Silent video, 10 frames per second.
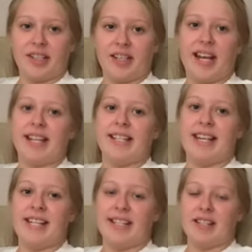and
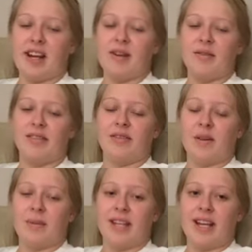taking notes from
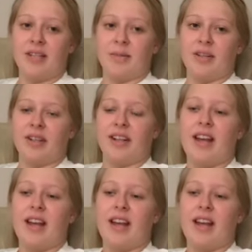the textbook,